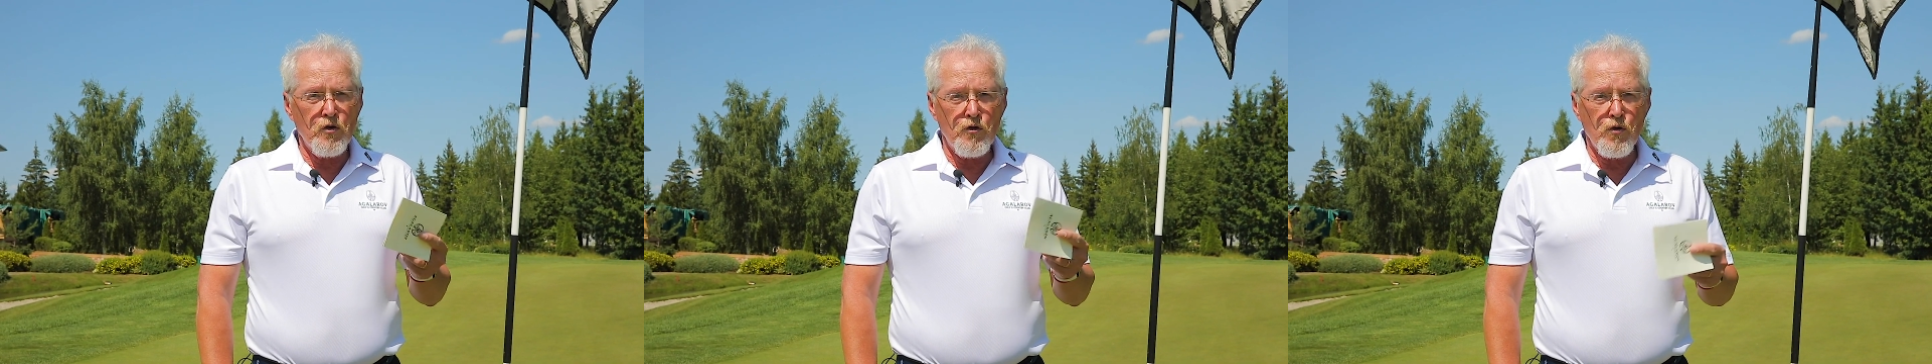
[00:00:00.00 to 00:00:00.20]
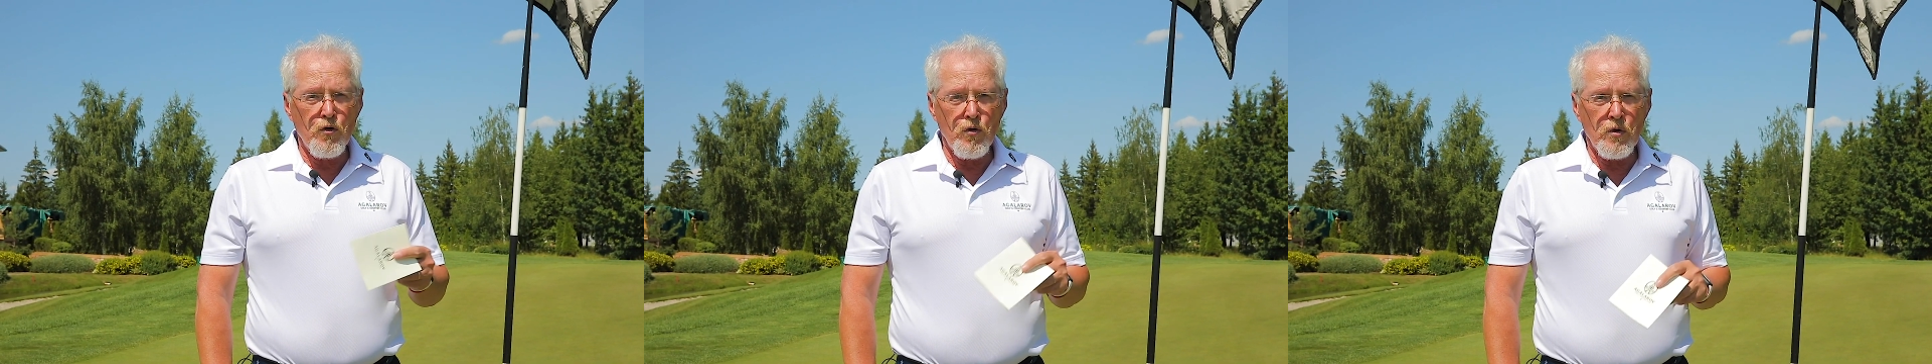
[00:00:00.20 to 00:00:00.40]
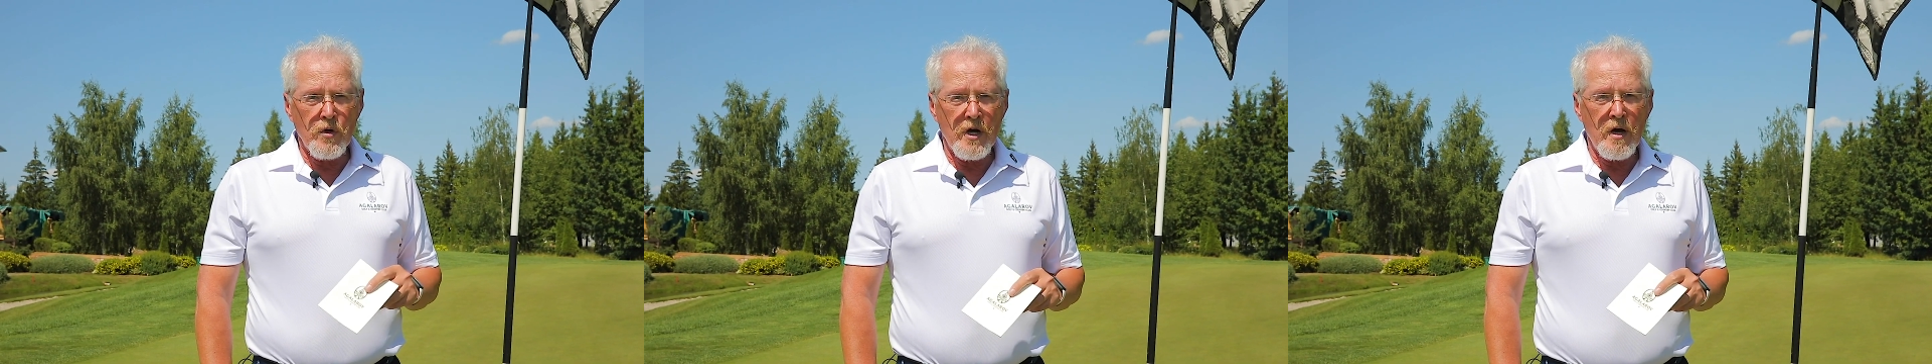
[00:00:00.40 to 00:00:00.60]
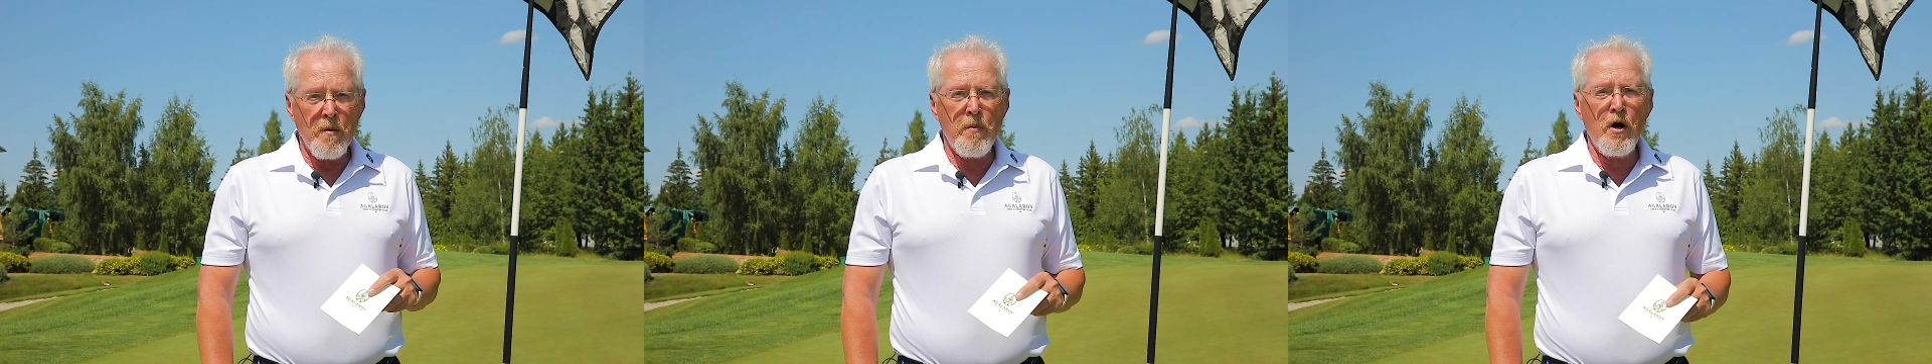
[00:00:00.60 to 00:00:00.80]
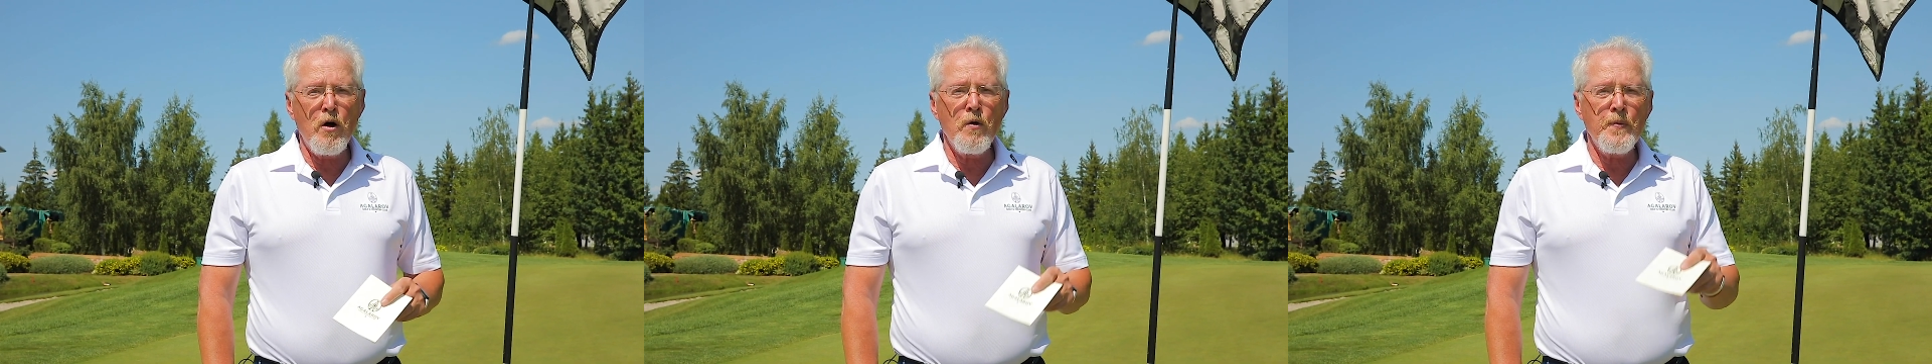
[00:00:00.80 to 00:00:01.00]
rule
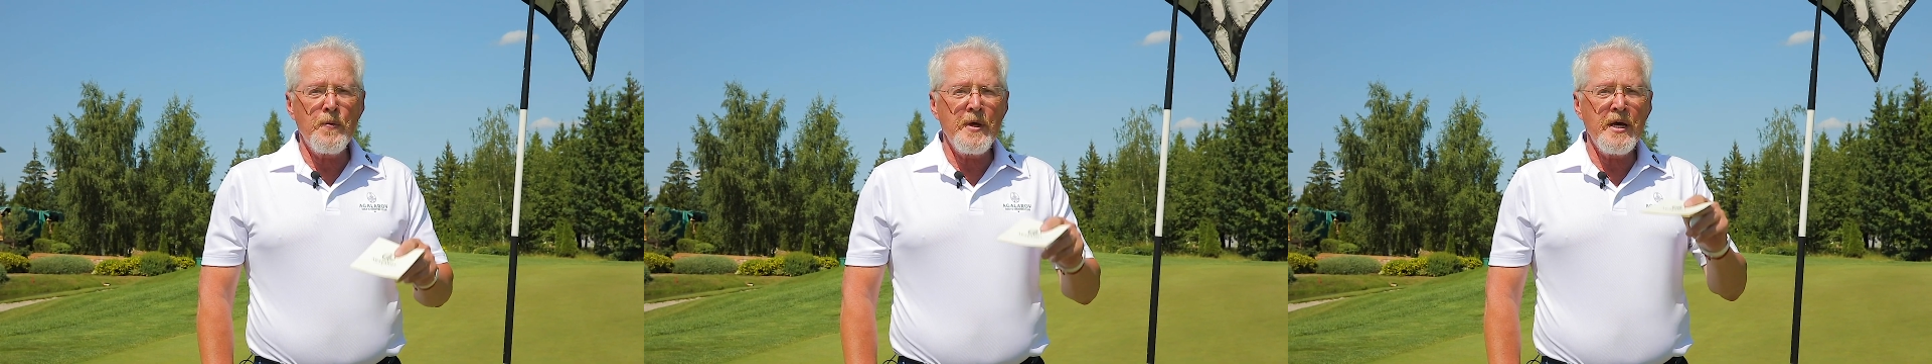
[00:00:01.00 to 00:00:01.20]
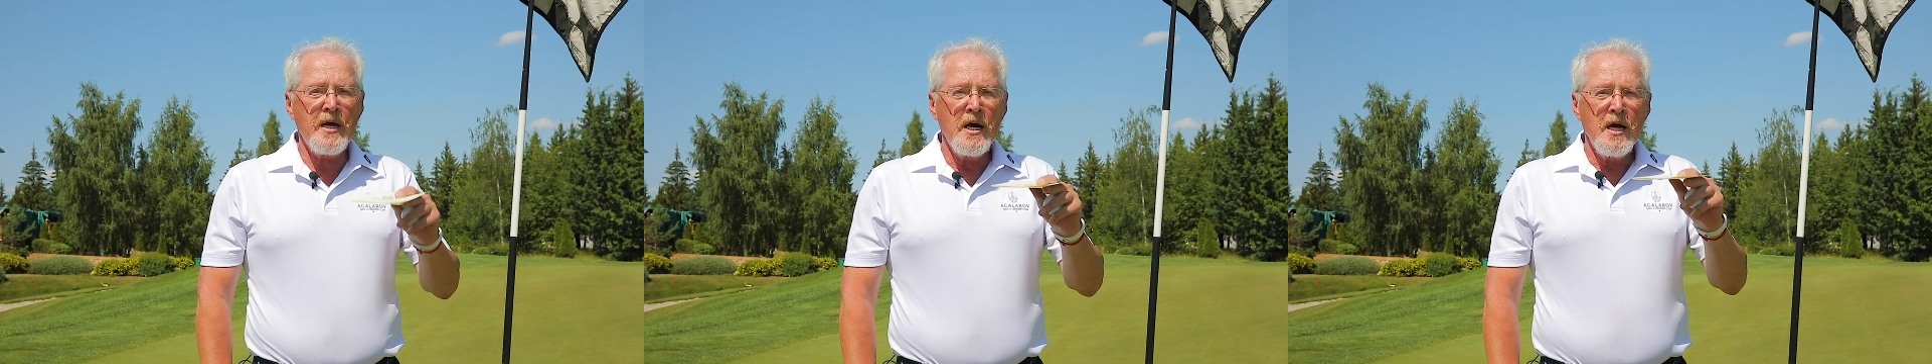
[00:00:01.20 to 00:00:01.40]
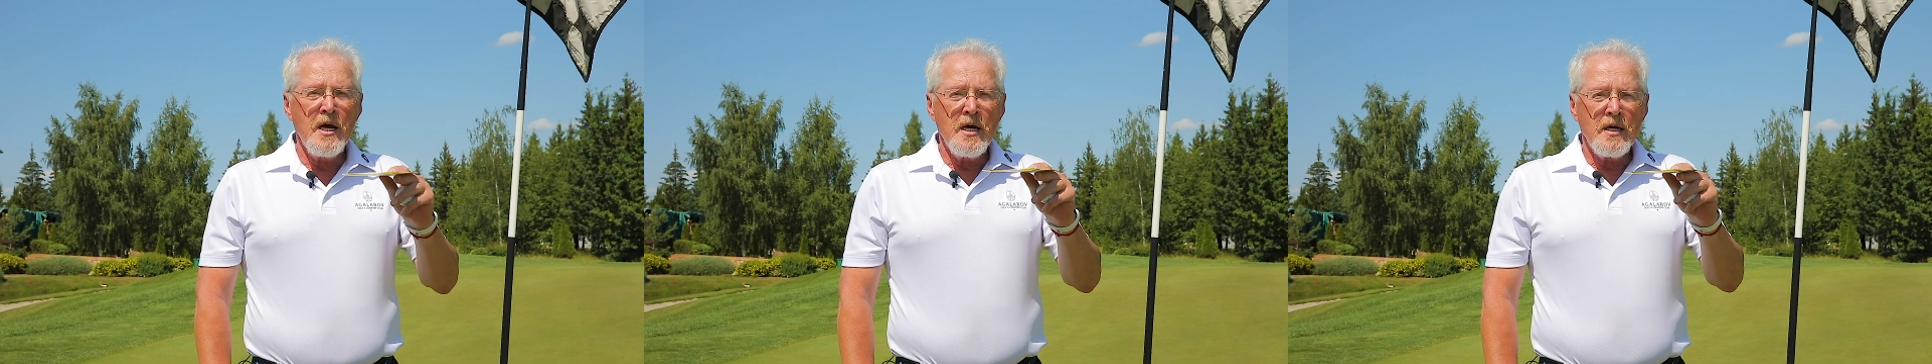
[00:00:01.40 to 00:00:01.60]
about the